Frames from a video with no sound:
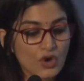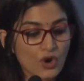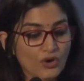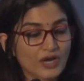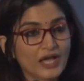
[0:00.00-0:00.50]

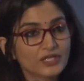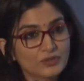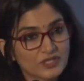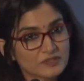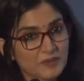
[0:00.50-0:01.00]
Or are you
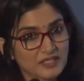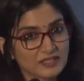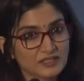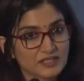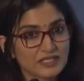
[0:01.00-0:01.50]

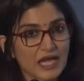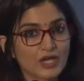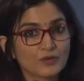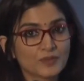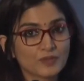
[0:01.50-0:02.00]
expecting that the
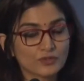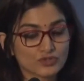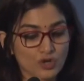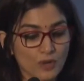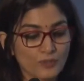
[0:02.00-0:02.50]
IOP will
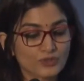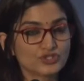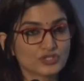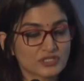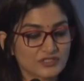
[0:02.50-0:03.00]
drop with
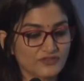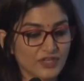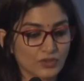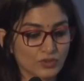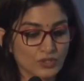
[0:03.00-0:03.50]
just the
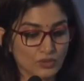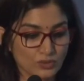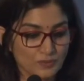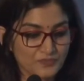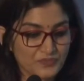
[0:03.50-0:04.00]
phaco
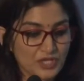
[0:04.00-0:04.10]
alone?